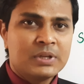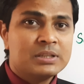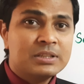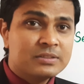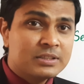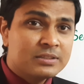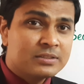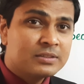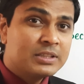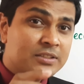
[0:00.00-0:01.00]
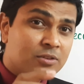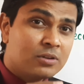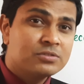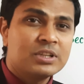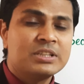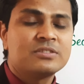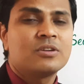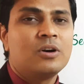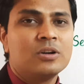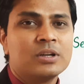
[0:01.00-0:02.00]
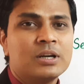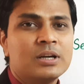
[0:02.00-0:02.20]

This constant is called